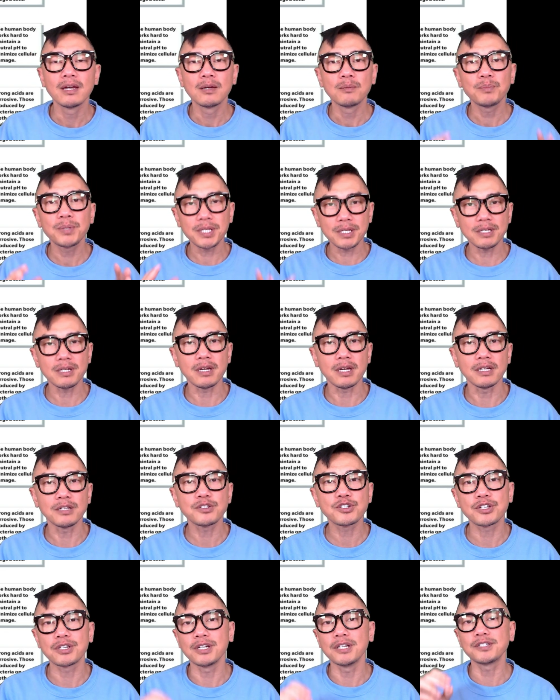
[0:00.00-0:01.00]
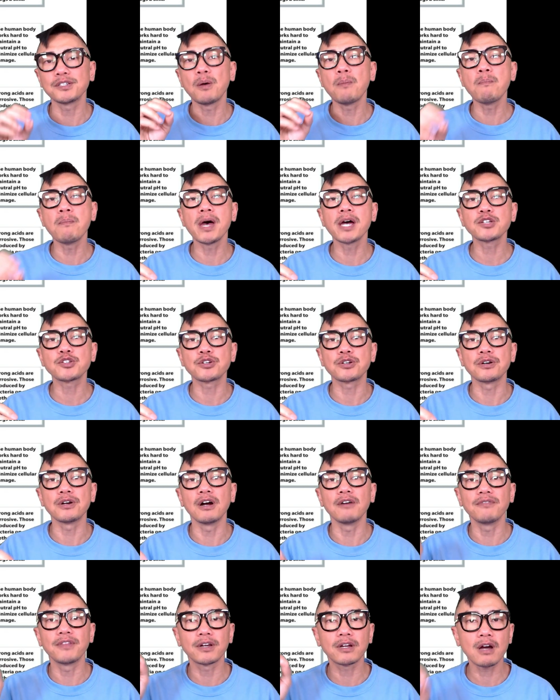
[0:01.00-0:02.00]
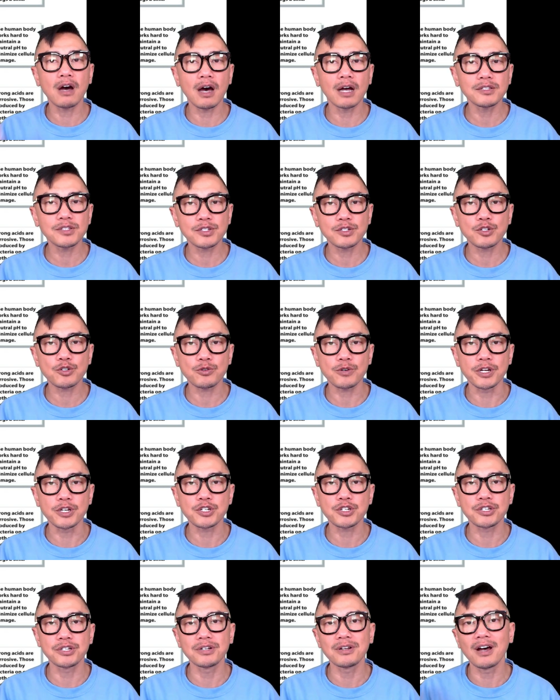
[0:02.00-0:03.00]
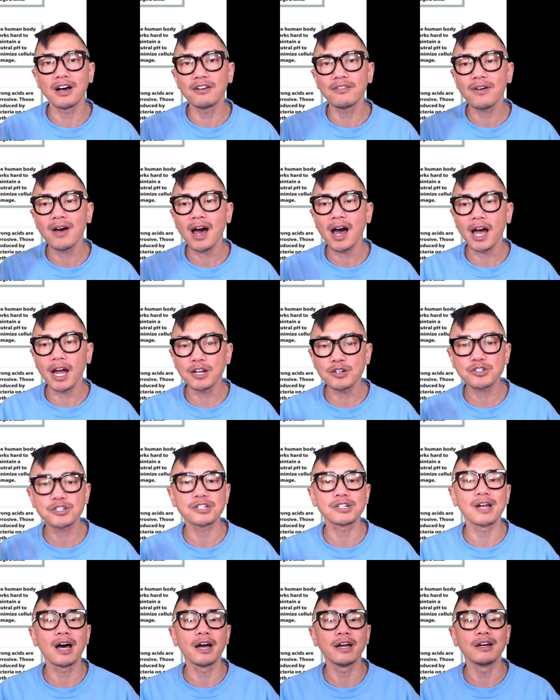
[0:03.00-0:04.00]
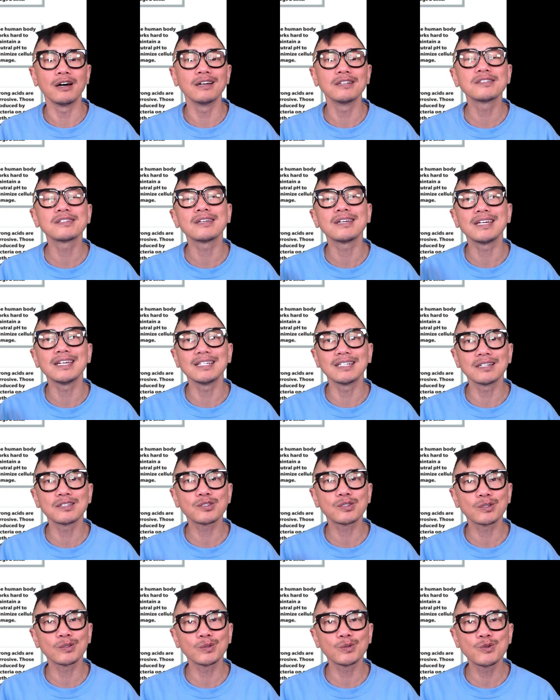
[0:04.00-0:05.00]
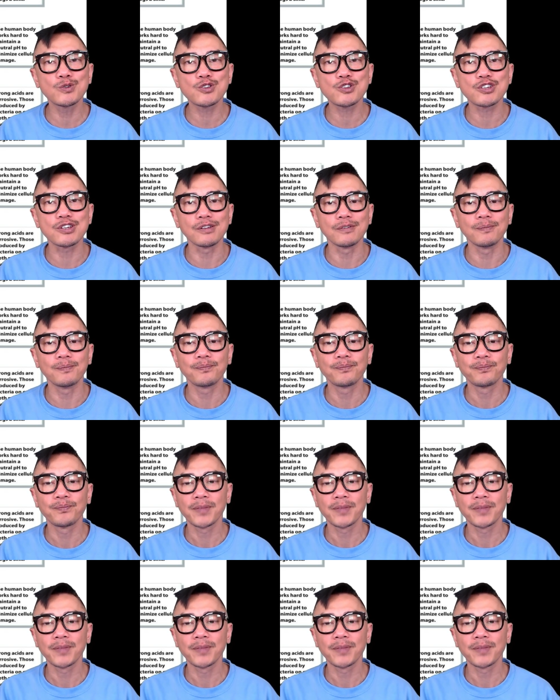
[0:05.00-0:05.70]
pH is a measure of the concentration of hydrogen ions in a solution.